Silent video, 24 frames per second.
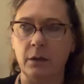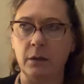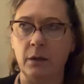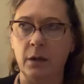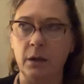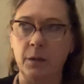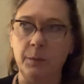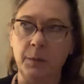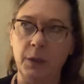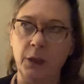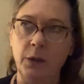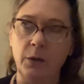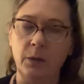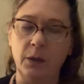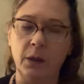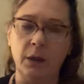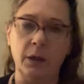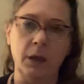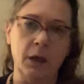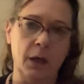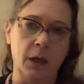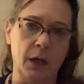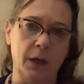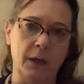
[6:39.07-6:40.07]
I mean, you
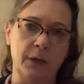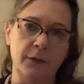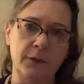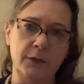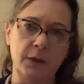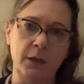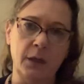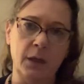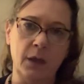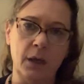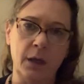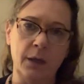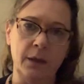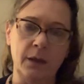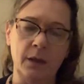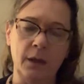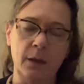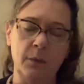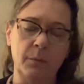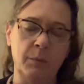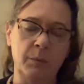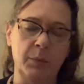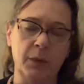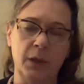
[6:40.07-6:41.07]
can kind of deny
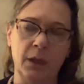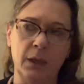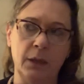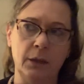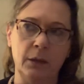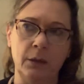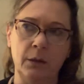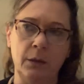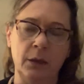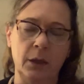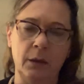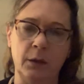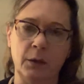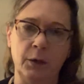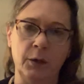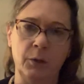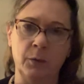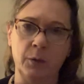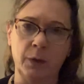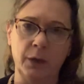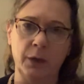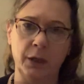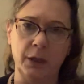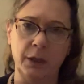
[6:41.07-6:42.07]
them, but, you know, you're
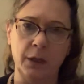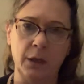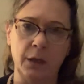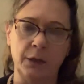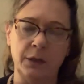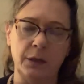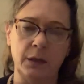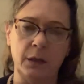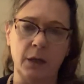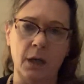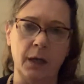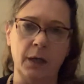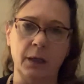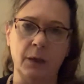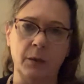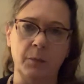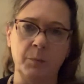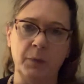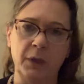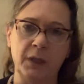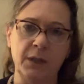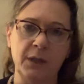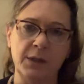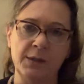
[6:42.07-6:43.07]
really not denying them,
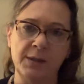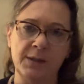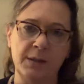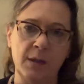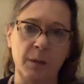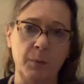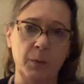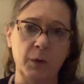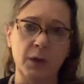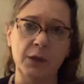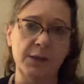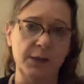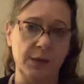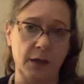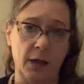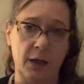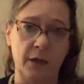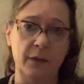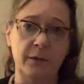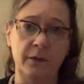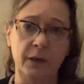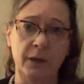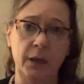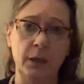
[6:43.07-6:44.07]
because somewhere
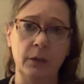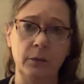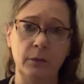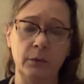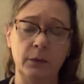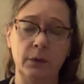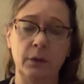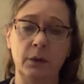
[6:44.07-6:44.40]
inside of you,